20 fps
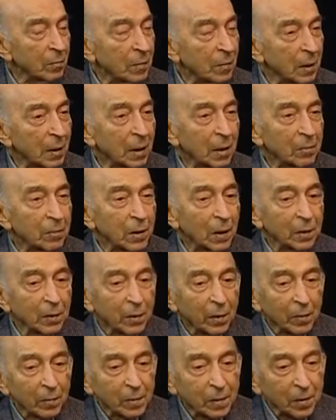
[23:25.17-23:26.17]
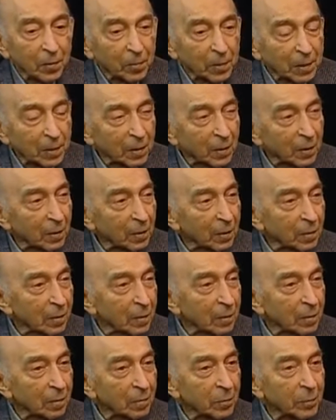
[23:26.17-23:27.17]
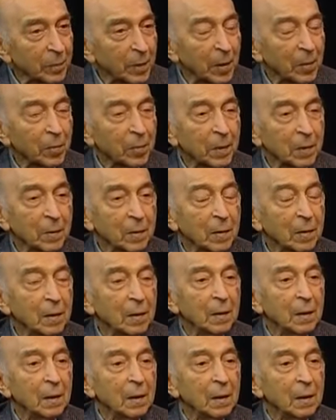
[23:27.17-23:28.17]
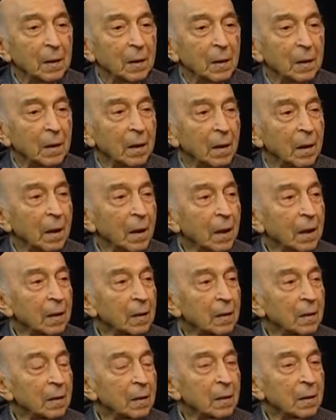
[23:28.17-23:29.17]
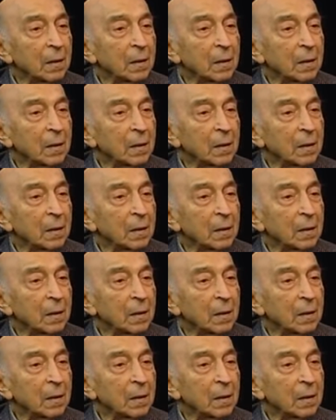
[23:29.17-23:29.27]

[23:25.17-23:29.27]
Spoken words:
and I'm not talking some particular papers, and